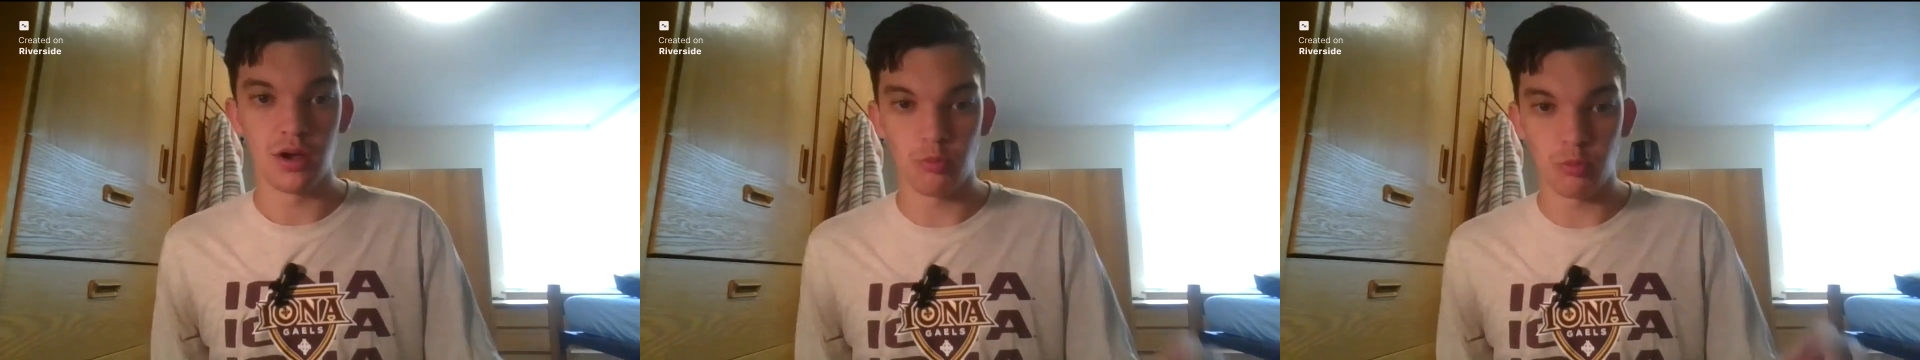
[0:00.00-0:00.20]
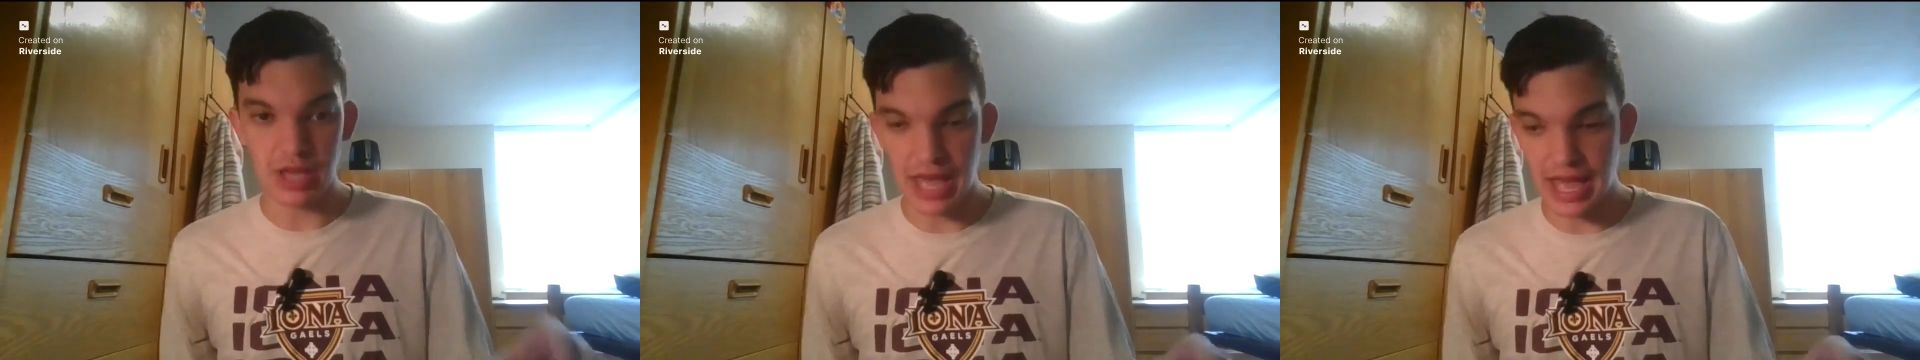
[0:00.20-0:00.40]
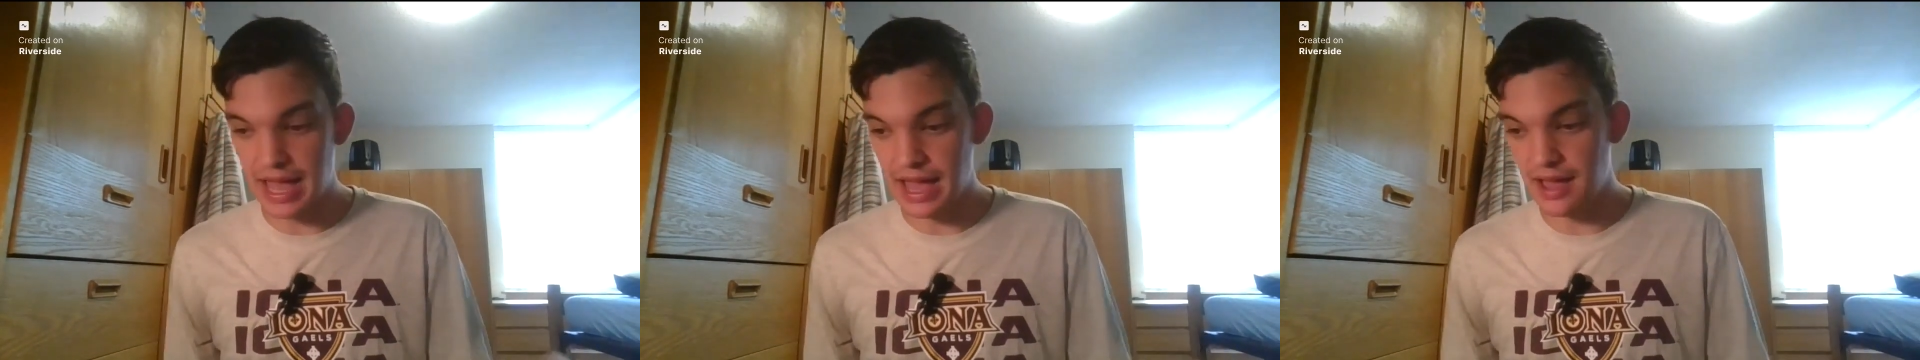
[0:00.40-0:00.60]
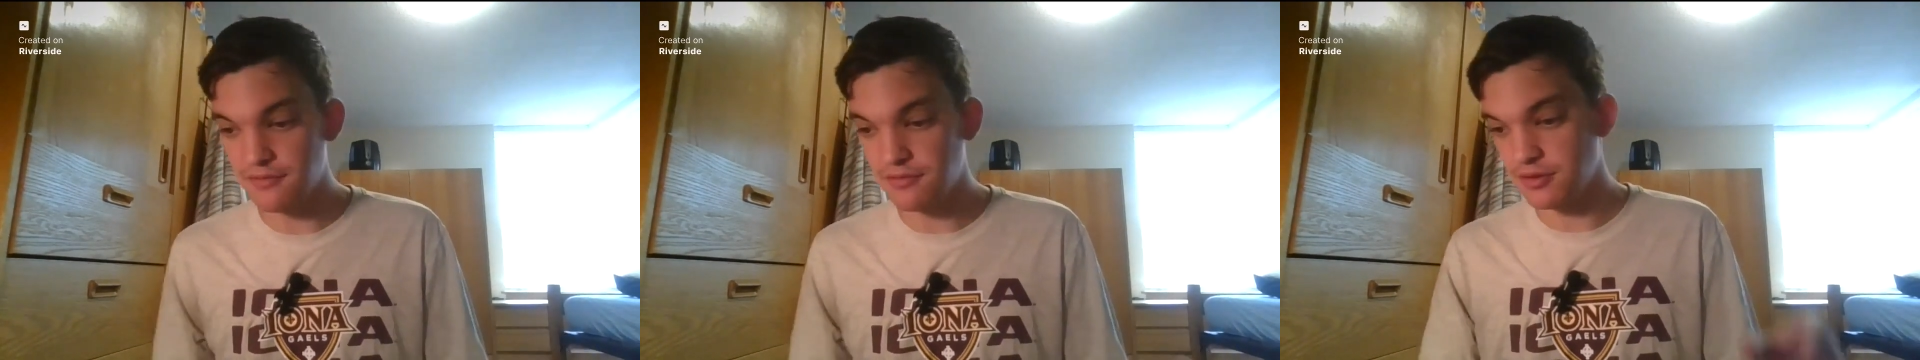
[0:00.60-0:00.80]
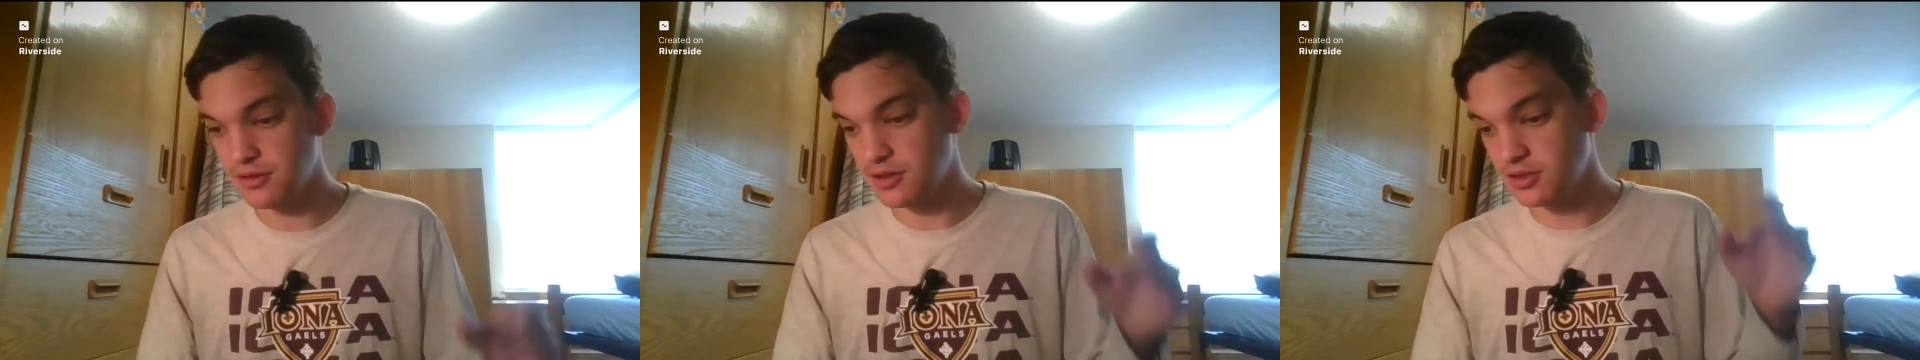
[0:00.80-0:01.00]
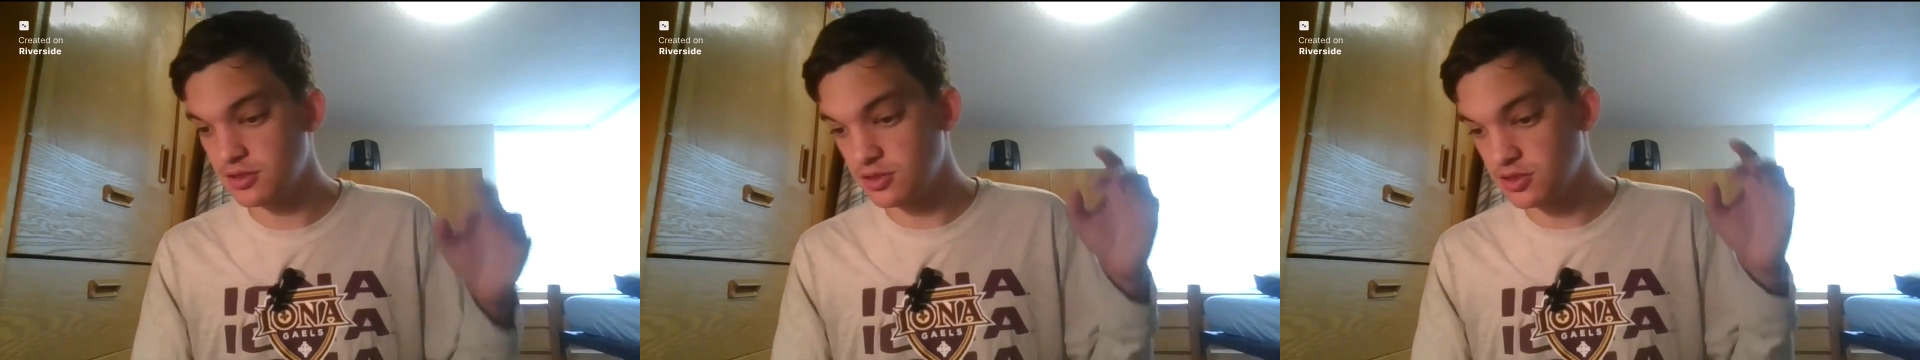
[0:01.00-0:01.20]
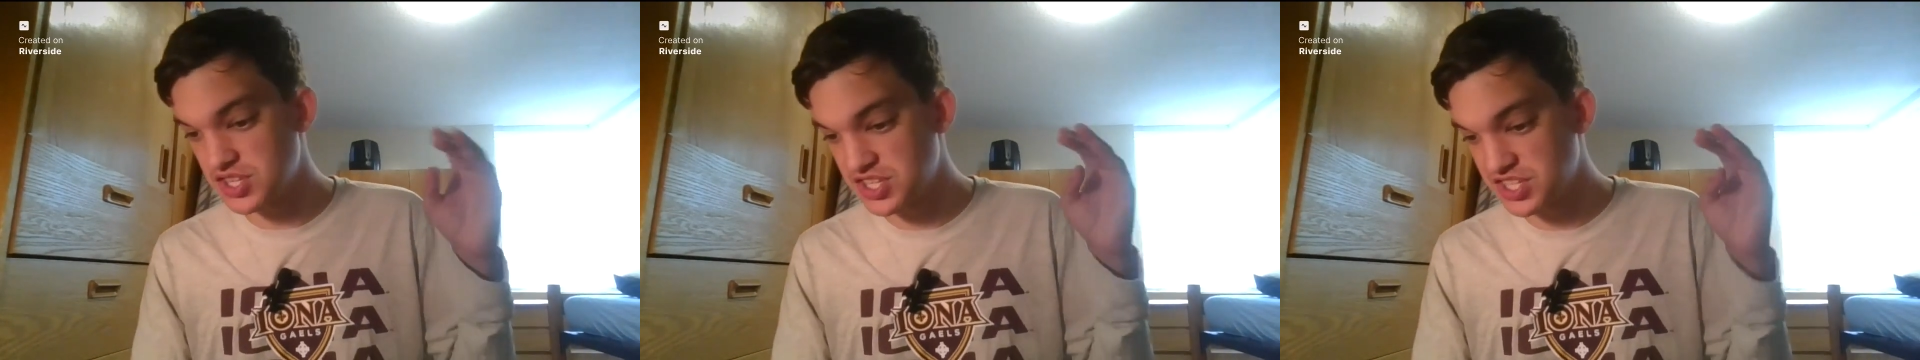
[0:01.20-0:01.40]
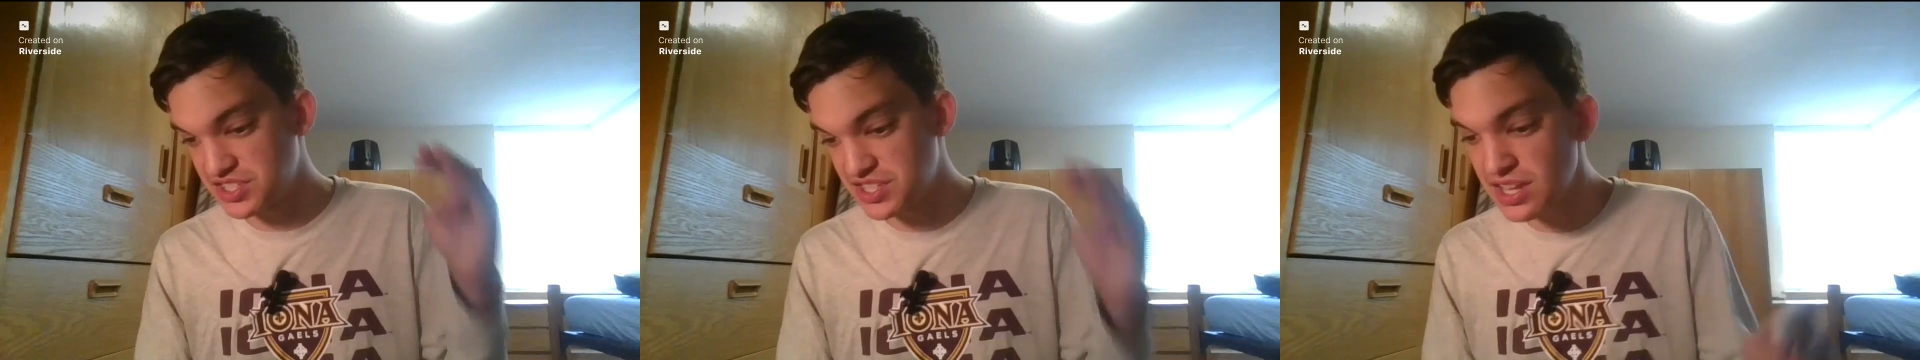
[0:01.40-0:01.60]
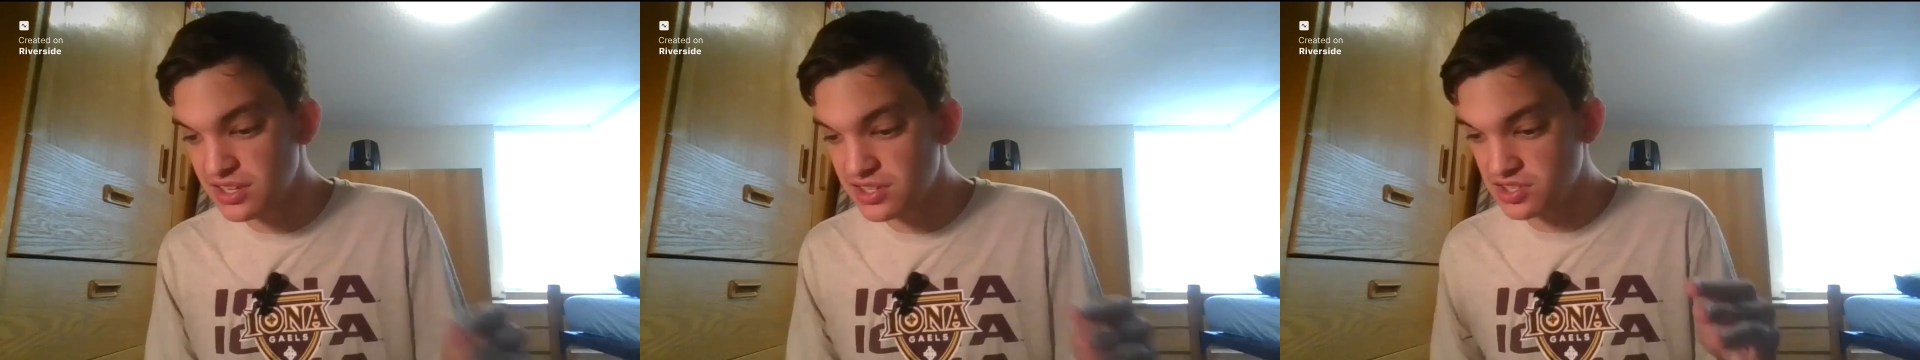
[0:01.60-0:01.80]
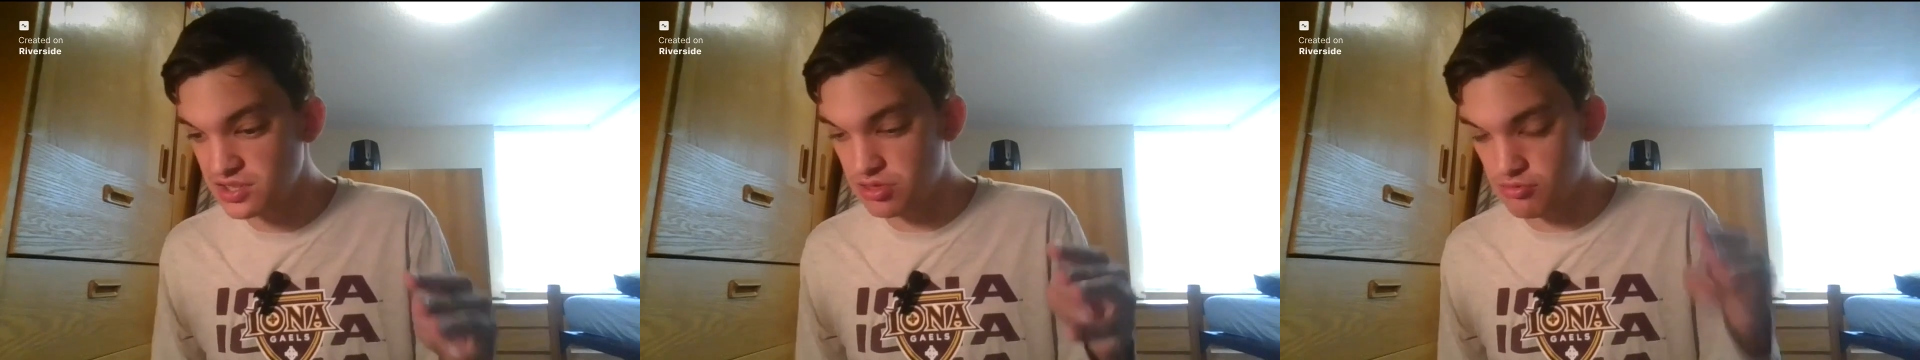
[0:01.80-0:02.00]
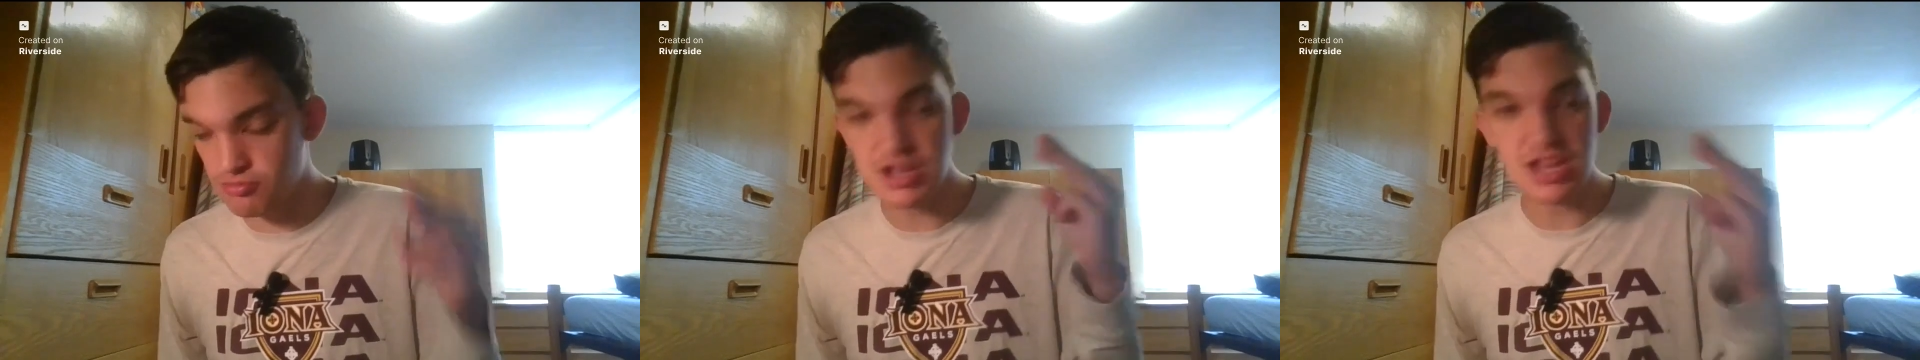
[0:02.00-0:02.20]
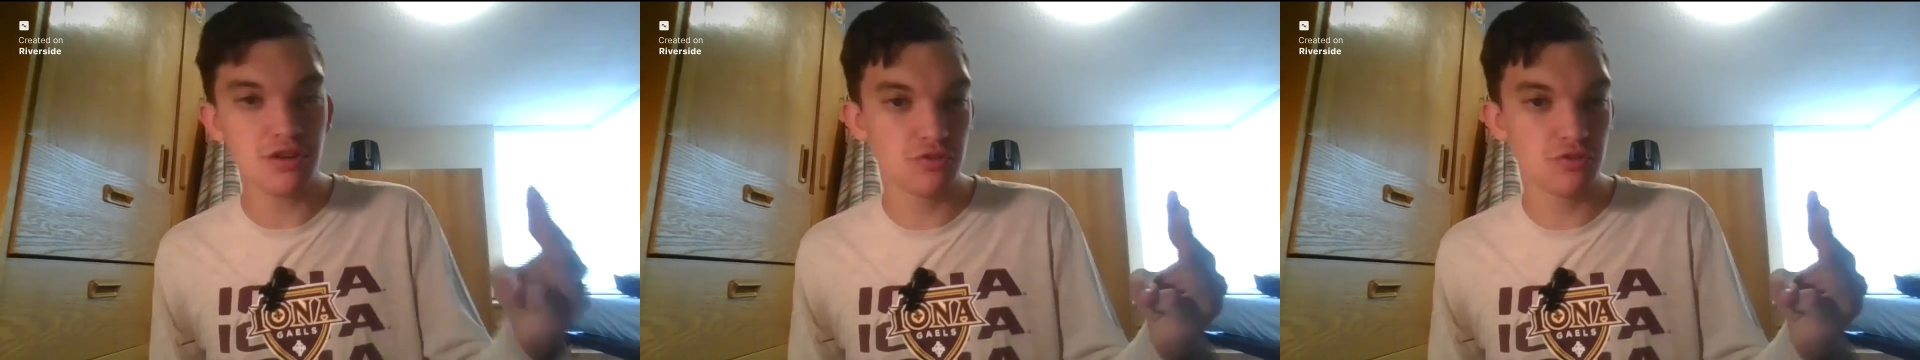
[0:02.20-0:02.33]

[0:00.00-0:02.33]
We have 3